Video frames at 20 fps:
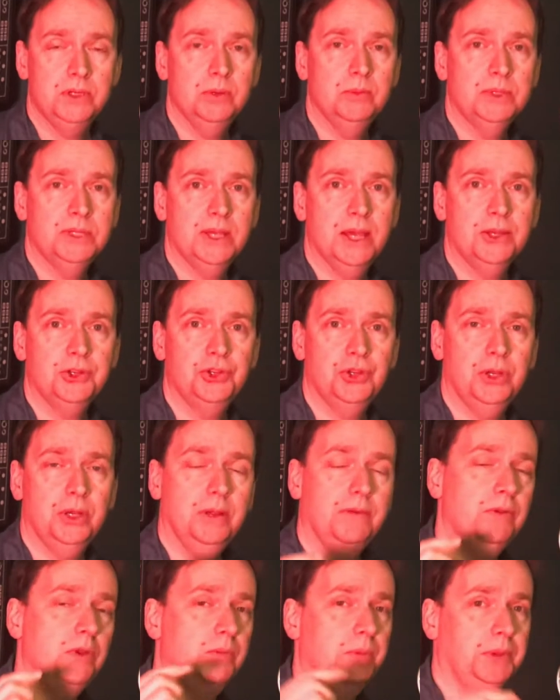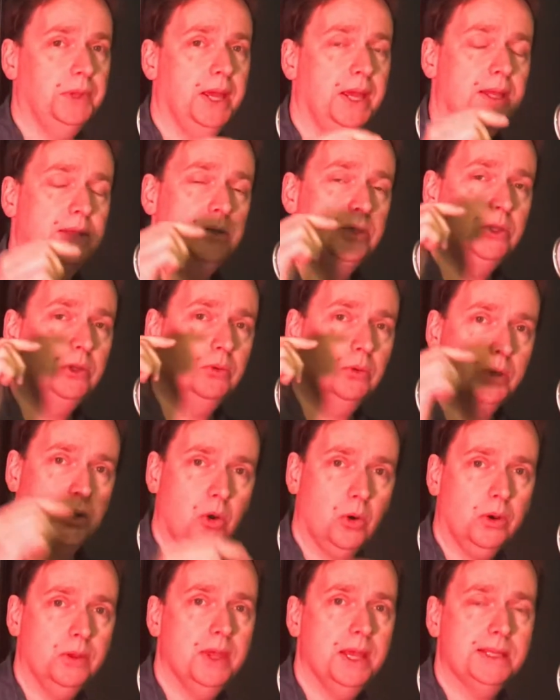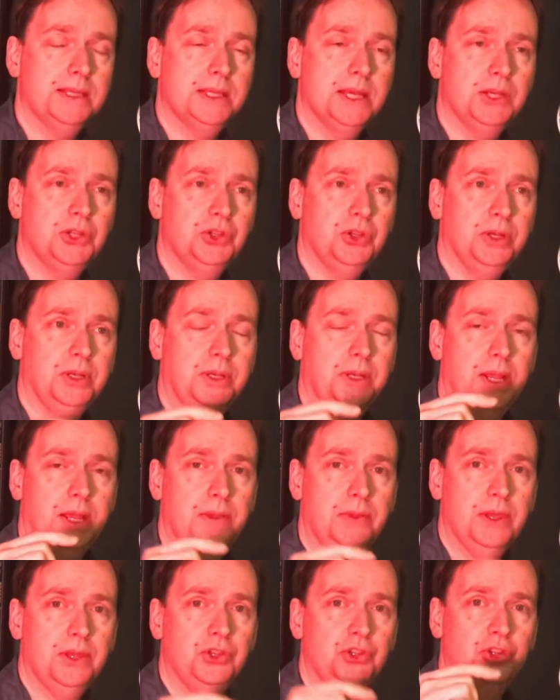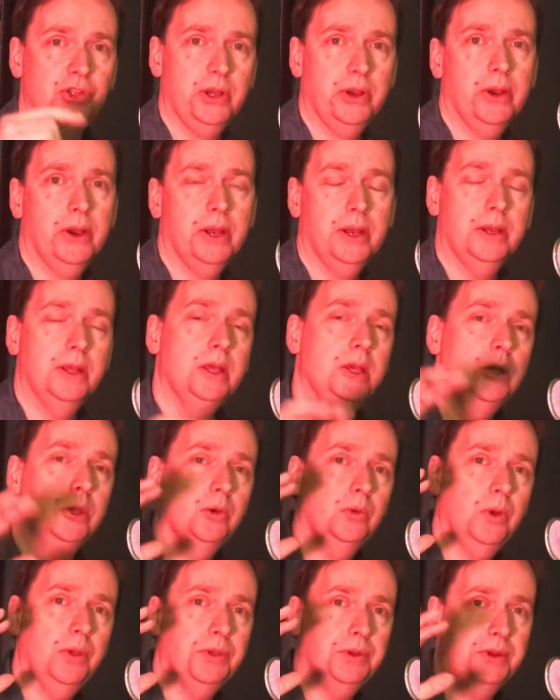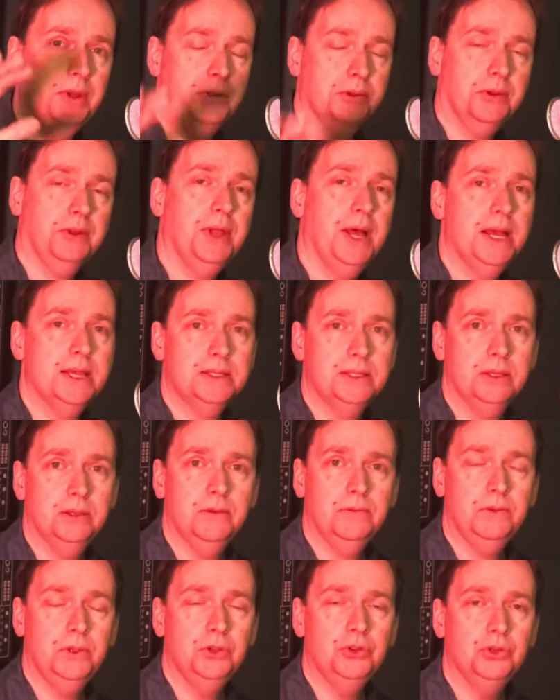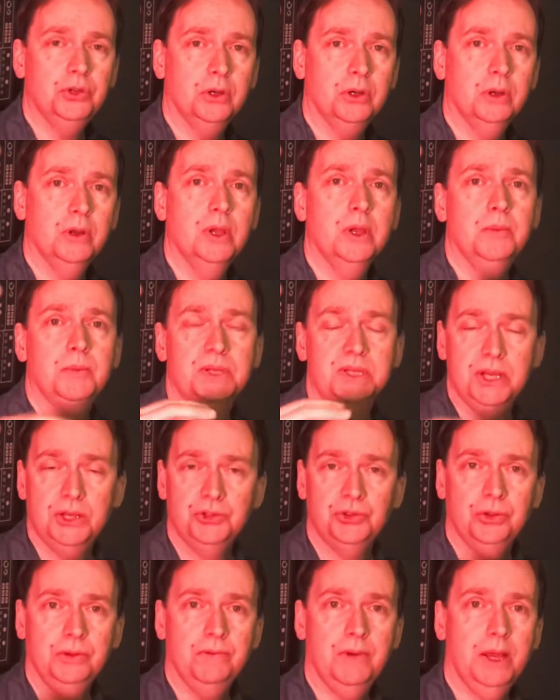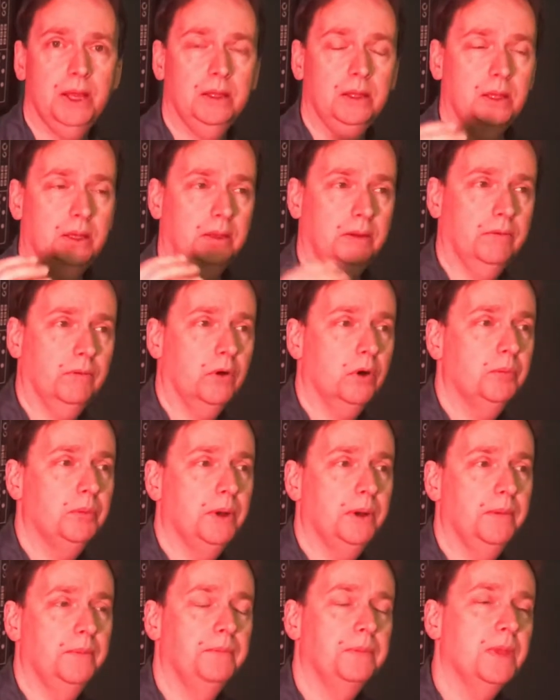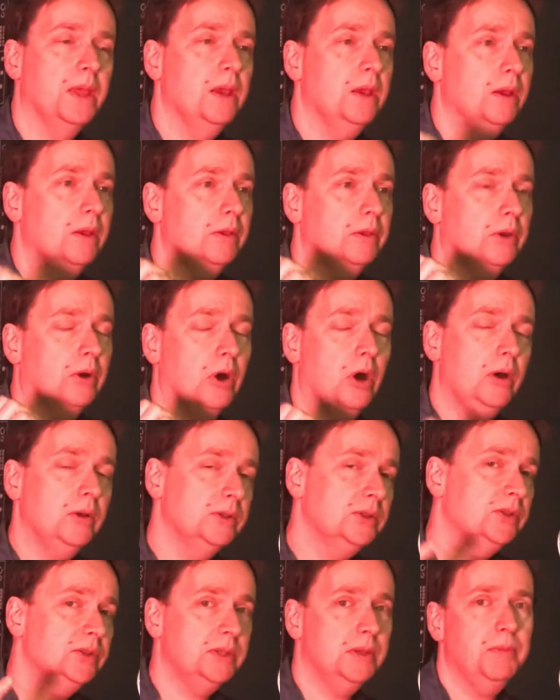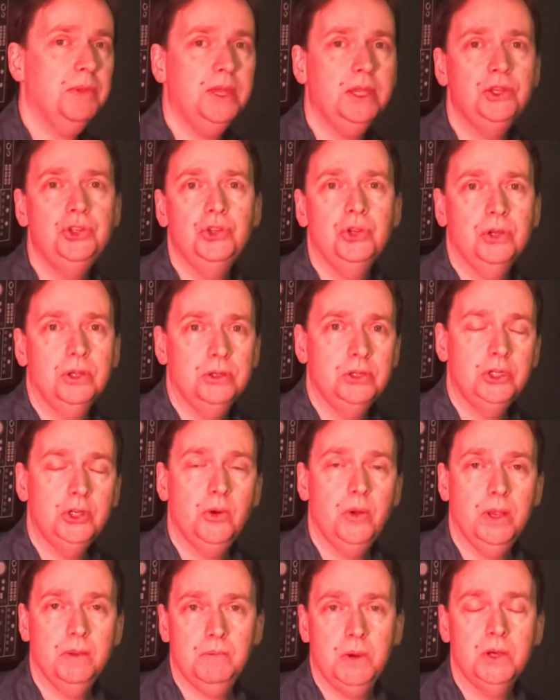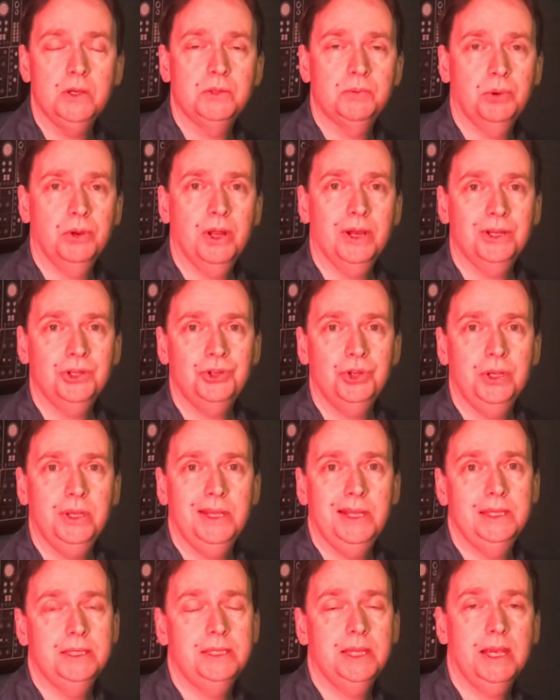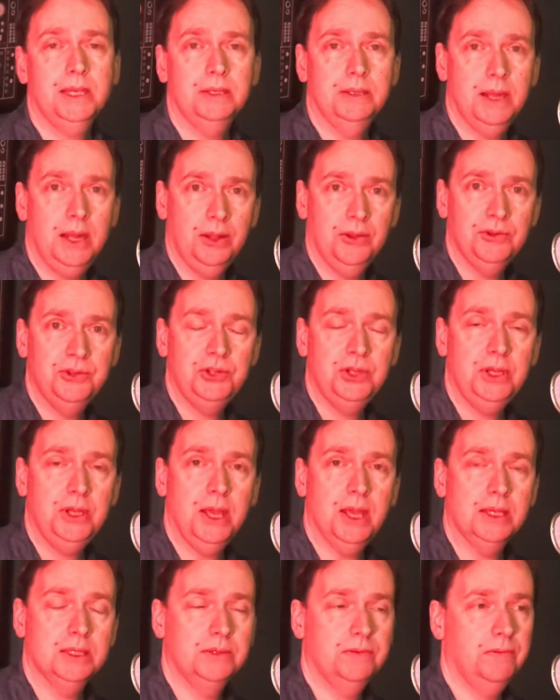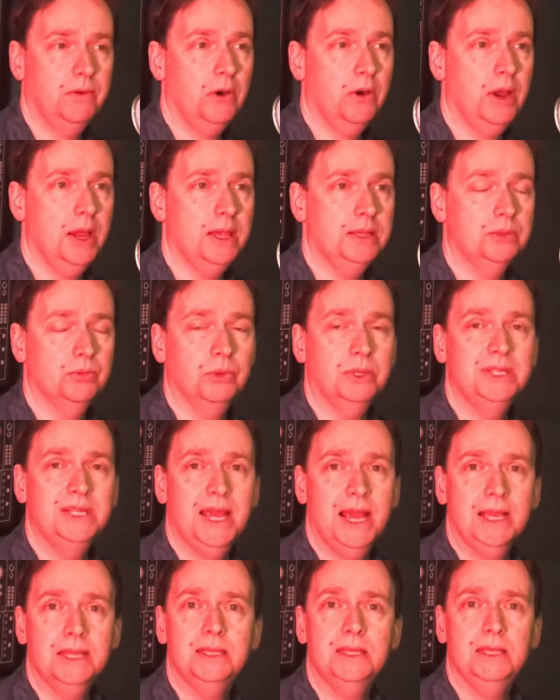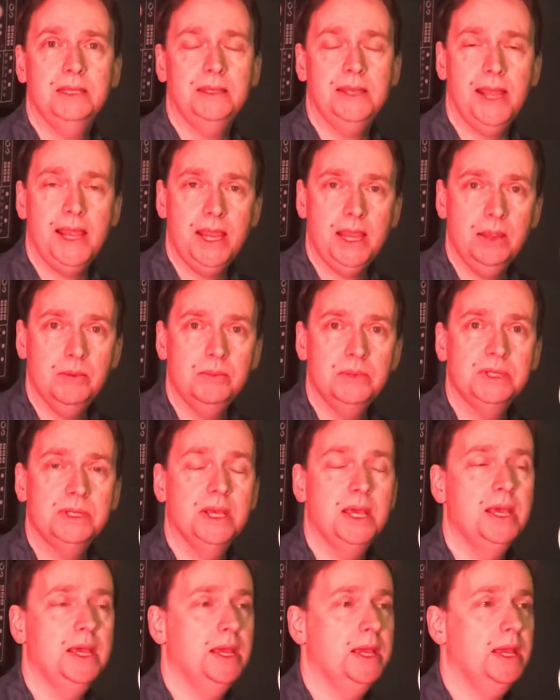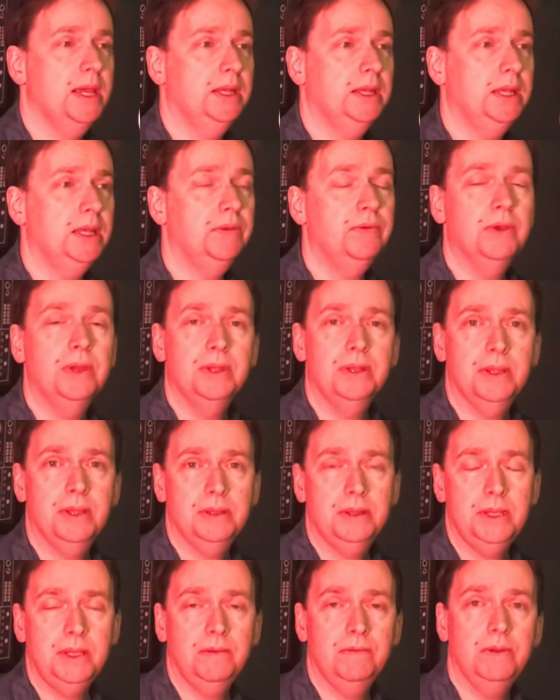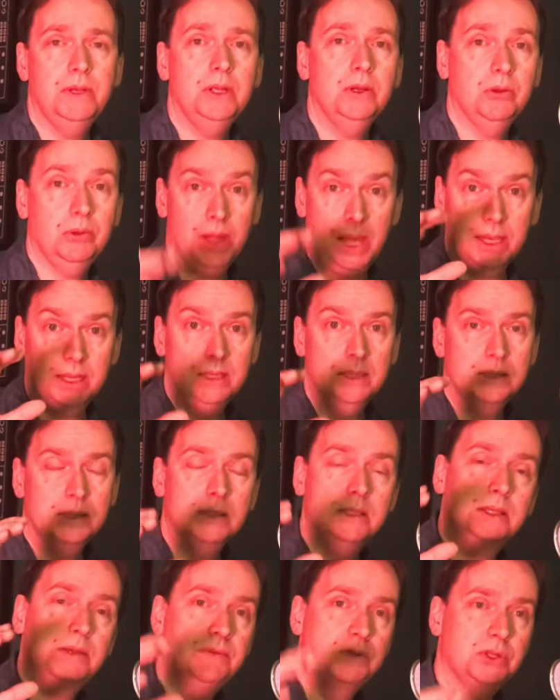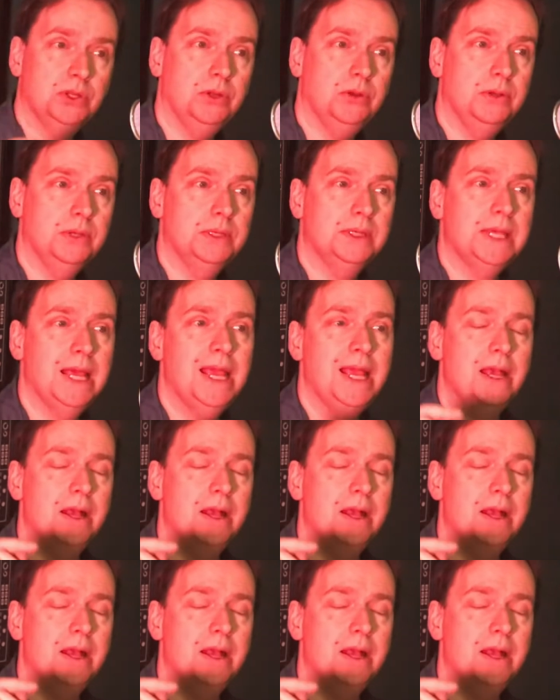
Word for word: Zoom session if you plan to record that session and then share it with another class in the future, potentially violating FERPA. There are also some things you can do in post-production in technology as far as redacting names and even the video likenesses of students.